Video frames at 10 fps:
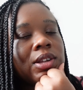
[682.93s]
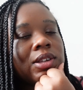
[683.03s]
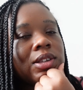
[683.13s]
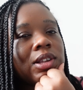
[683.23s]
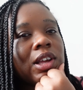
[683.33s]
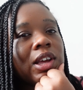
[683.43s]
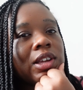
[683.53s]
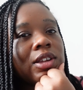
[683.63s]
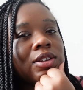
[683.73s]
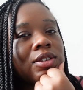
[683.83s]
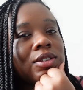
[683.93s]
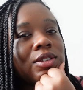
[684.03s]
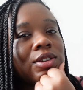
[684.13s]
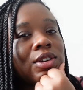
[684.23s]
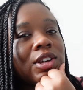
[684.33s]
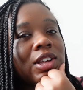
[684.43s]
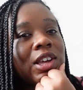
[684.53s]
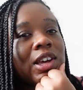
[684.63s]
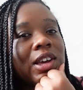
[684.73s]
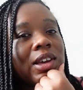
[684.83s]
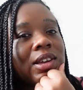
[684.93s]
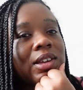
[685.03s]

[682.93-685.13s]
So, like, you can get